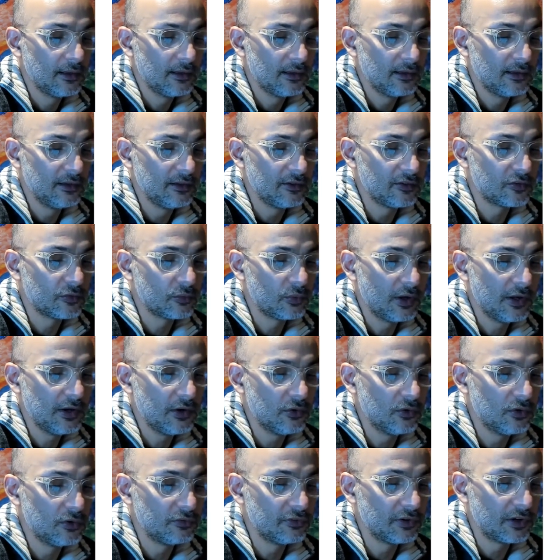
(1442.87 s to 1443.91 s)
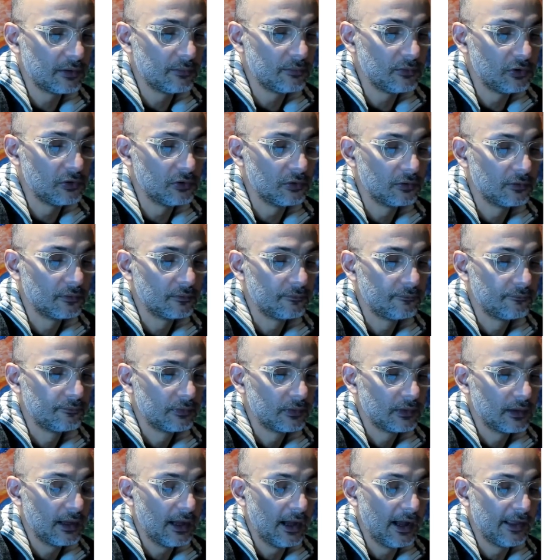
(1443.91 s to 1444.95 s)
It's 1 over mu.
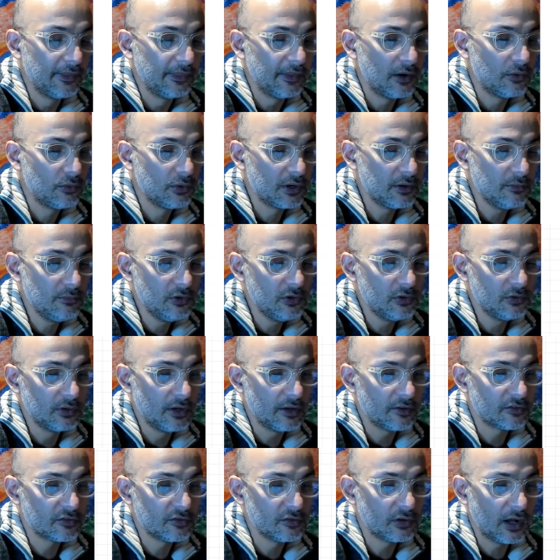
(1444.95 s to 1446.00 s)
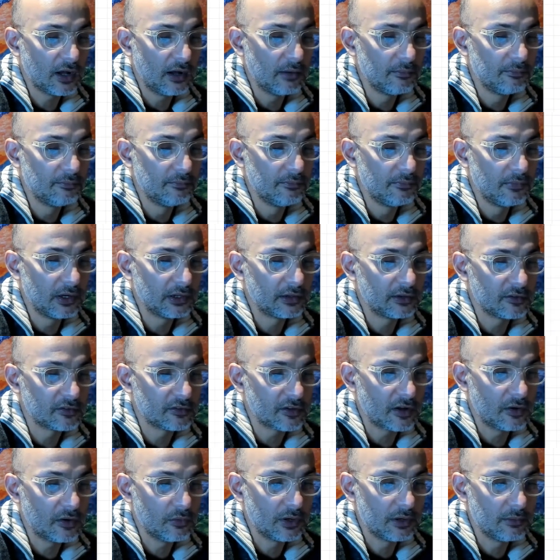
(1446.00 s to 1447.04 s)
And our mu, let's look up what is
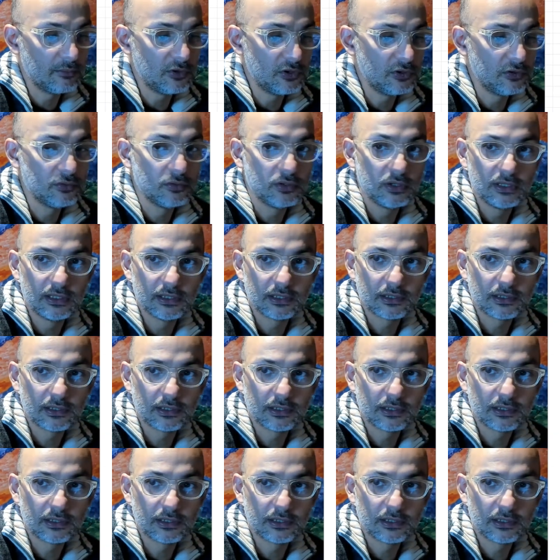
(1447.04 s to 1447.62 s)
our mu here.